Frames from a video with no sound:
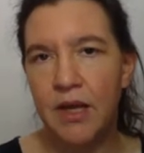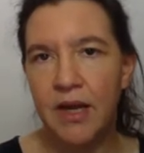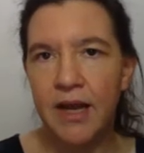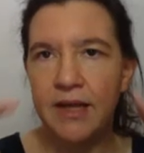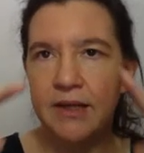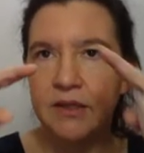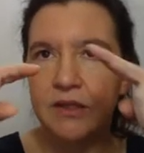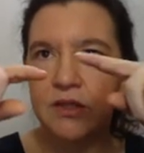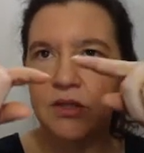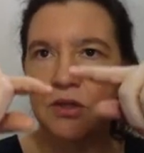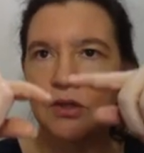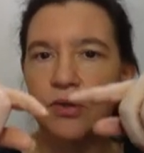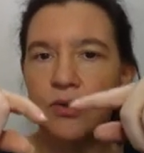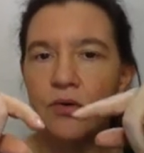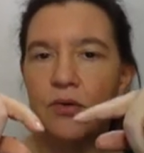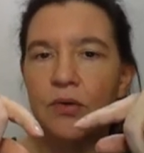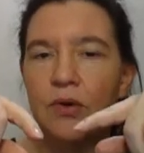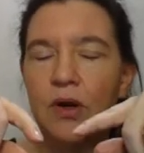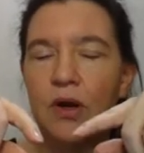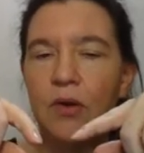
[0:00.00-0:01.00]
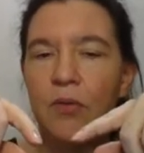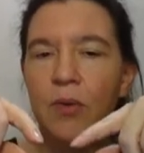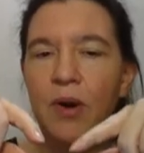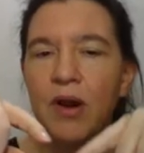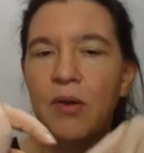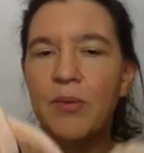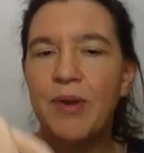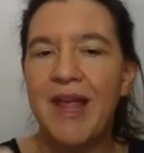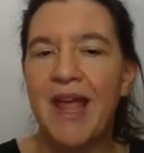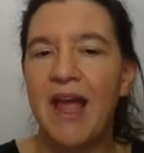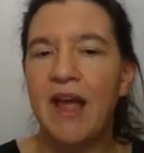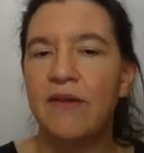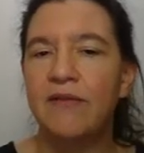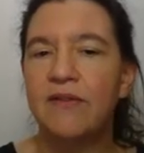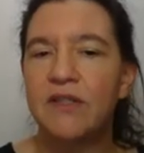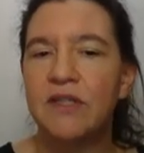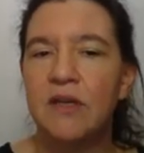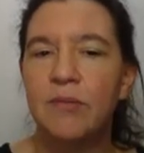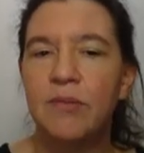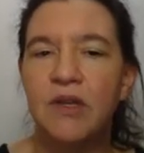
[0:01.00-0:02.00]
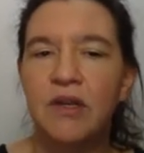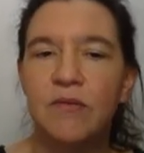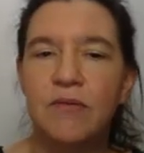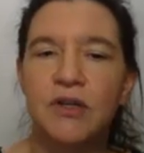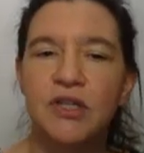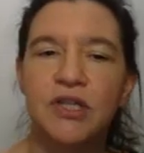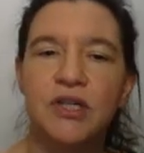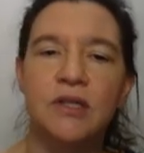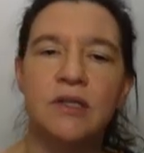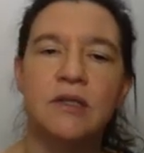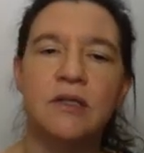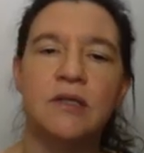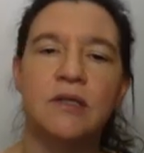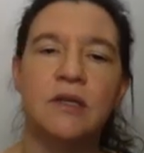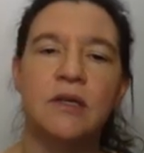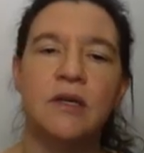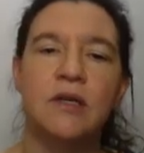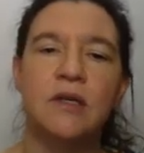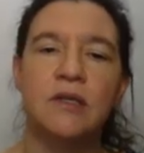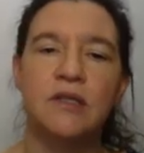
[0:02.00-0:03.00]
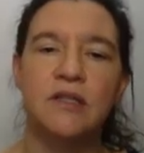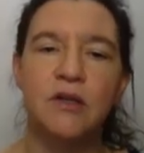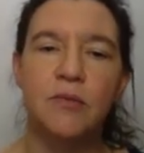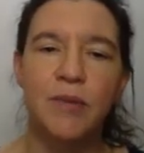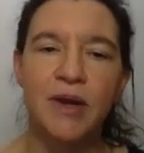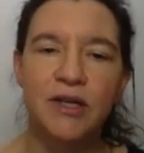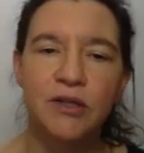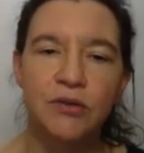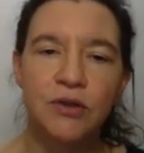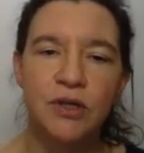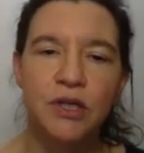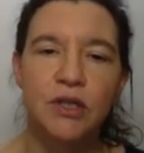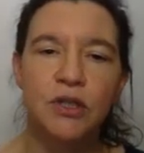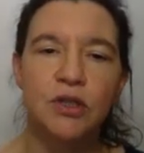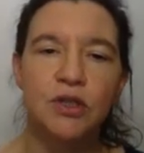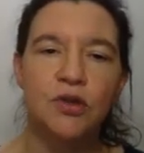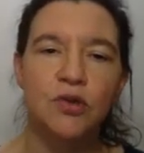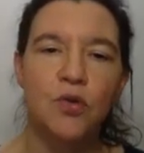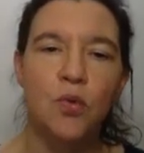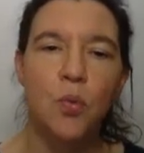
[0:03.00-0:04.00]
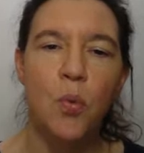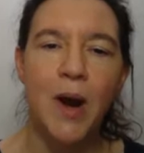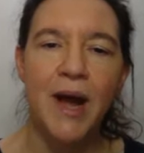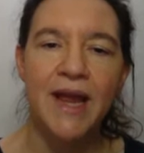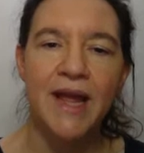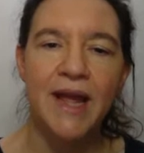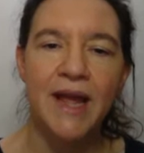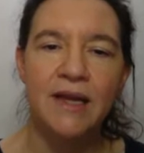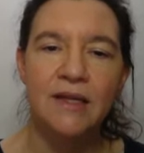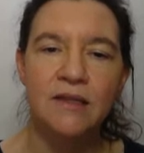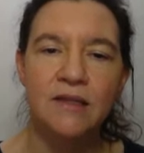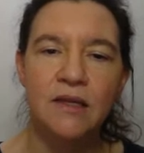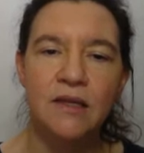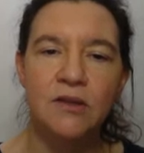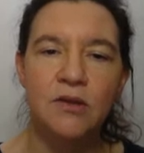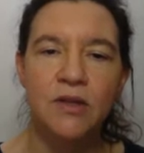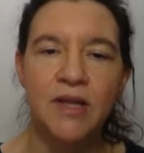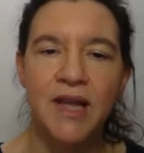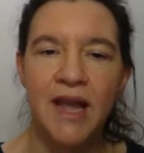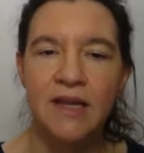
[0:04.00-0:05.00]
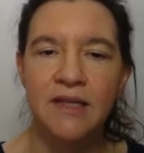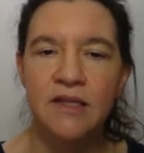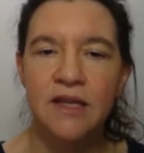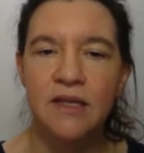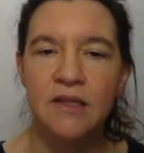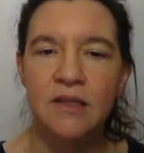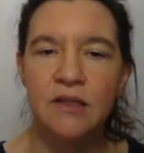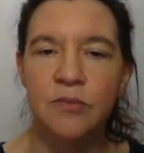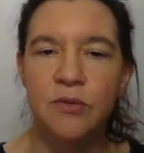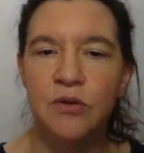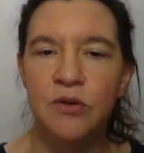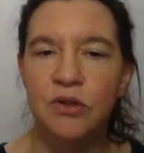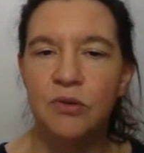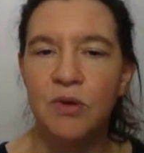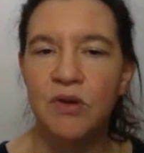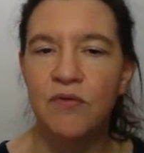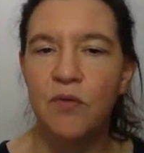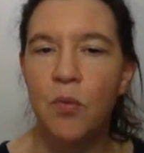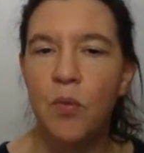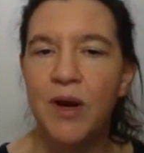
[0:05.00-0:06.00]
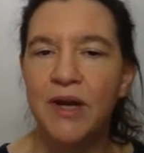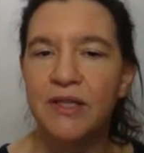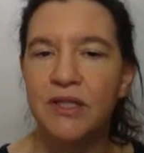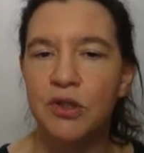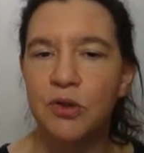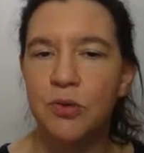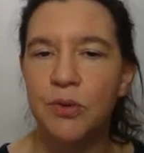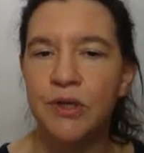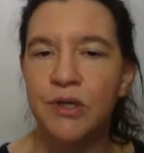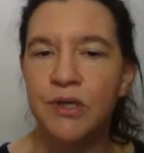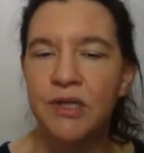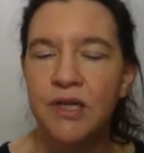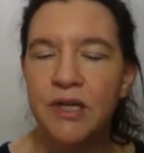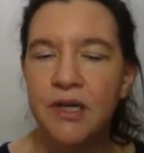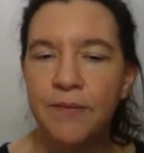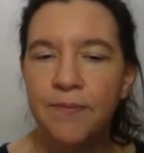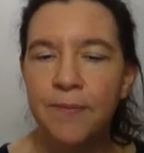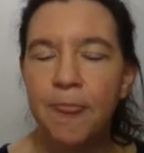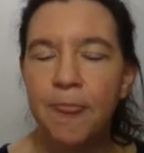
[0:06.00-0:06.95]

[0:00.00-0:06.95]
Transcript: And so while we have something which is symmetric to the x-axis, because we have a y squared here,